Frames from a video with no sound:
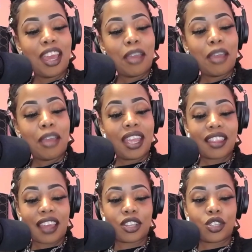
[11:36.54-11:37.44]
Being
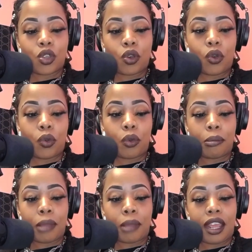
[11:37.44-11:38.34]
that so
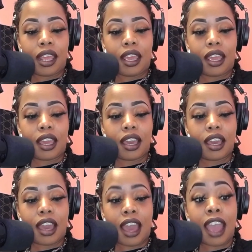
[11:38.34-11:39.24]
many,
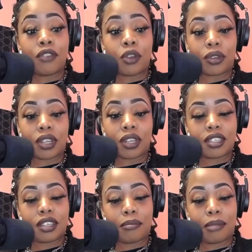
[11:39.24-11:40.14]
I've
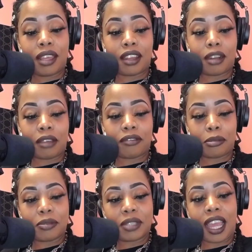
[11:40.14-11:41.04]
noticed, being that I'm not from
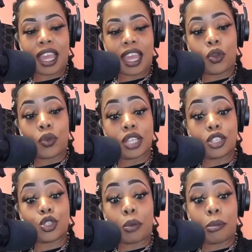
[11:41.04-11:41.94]
upstate, I've noticed
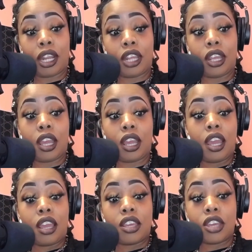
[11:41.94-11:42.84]
so many
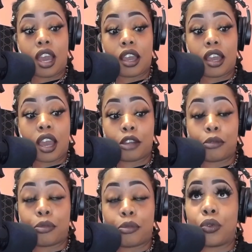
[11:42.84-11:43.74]
young
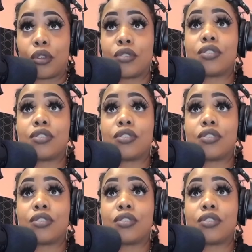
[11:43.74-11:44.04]
entrepreneurs,